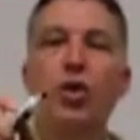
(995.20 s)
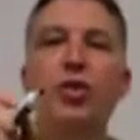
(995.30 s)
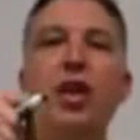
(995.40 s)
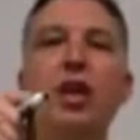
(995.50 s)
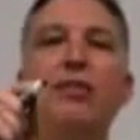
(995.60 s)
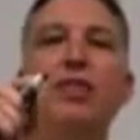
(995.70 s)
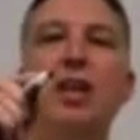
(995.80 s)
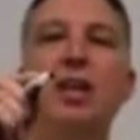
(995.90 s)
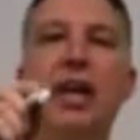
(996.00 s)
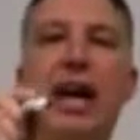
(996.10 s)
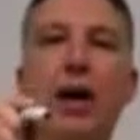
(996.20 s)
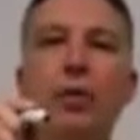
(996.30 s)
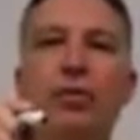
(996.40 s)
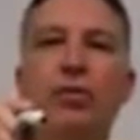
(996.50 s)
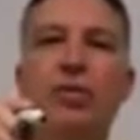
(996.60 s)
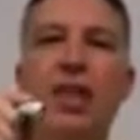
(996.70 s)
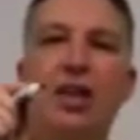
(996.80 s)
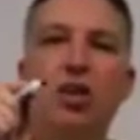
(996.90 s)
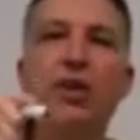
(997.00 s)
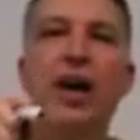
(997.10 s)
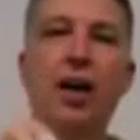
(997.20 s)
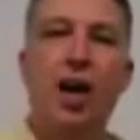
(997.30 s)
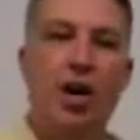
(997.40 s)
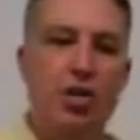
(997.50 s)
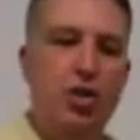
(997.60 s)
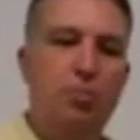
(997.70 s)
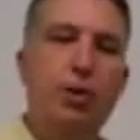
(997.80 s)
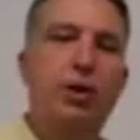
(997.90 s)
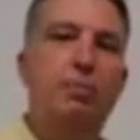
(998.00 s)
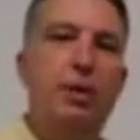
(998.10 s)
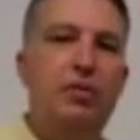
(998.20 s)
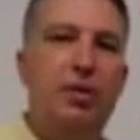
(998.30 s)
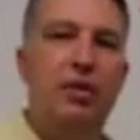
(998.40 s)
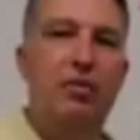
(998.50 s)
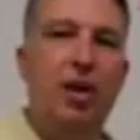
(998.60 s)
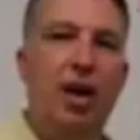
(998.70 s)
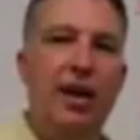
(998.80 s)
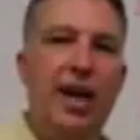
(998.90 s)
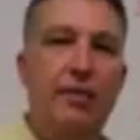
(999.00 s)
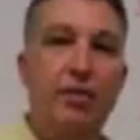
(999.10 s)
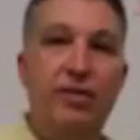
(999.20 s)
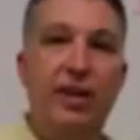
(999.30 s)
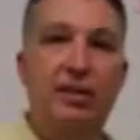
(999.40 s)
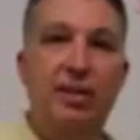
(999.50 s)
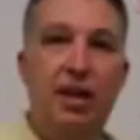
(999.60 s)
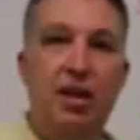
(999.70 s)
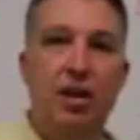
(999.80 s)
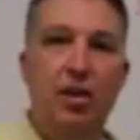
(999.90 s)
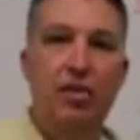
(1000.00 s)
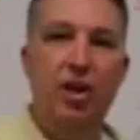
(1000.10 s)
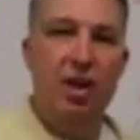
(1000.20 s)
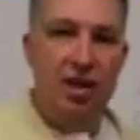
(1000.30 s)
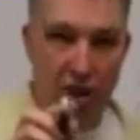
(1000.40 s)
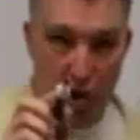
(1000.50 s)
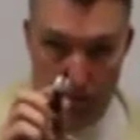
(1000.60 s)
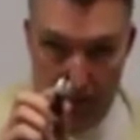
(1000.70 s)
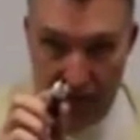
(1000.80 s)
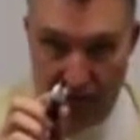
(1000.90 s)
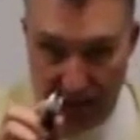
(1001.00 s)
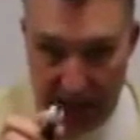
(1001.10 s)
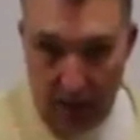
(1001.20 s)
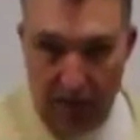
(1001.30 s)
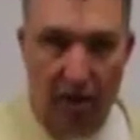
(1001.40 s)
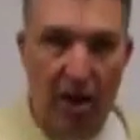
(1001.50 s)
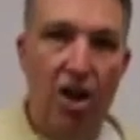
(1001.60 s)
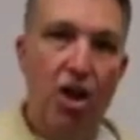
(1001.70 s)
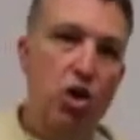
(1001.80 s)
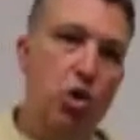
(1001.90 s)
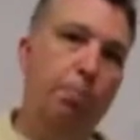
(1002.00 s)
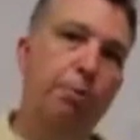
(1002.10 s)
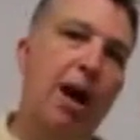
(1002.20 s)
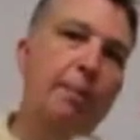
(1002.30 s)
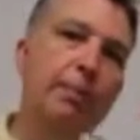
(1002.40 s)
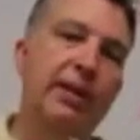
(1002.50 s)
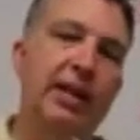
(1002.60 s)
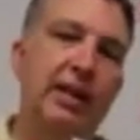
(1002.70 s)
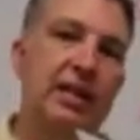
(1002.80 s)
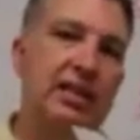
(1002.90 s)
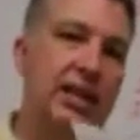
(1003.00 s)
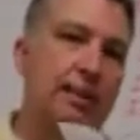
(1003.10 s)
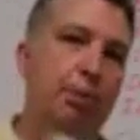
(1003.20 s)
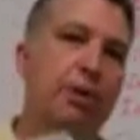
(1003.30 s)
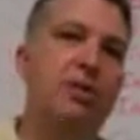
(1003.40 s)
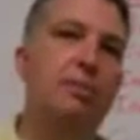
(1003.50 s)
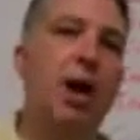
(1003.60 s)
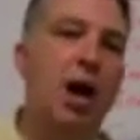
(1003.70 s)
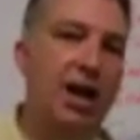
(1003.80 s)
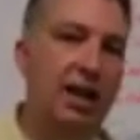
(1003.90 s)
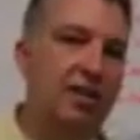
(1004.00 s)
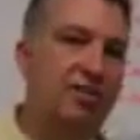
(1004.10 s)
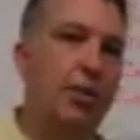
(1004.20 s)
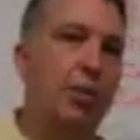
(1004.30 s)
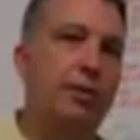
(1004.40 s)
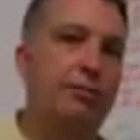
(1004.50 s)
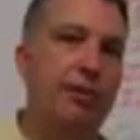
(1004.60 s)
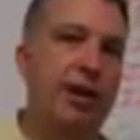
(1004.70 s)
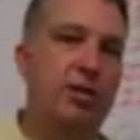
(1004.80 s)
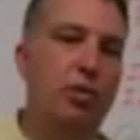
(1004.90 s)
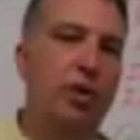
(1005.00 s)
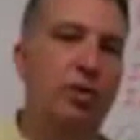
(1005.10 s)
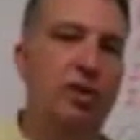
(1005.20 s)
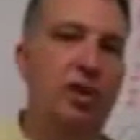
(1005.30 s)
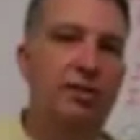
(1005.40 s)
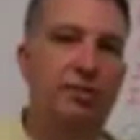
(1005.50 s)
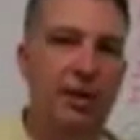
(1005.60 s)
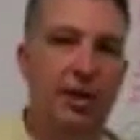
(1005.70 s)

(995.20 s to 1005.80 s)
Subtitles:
Think of the accounts that you've had on your book of business on an average of 8 to 10 years. Think of your biggest accounts. You probably didn't put them on unless they were a friend, a relative,